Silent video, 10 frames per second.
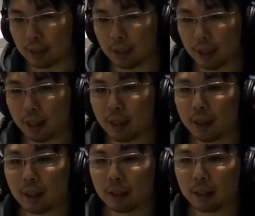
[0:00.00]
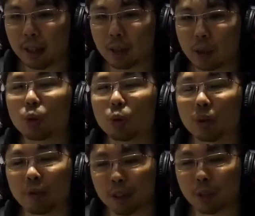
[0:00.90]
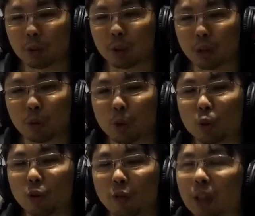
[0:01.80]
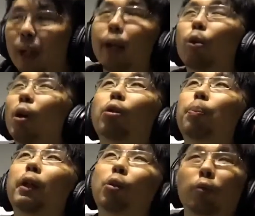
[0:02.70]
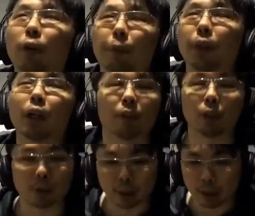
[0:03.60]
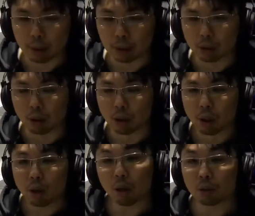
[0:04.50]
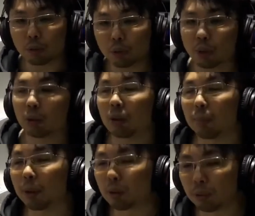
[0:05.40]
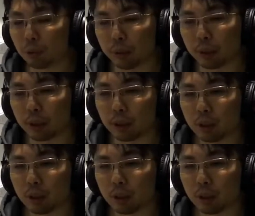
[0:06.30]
Okay, get used to the rhythm so that you know groove 1. I know how to play groove 1 without even looking at my score. Oh, groove 2, I know how to play groove 2 already.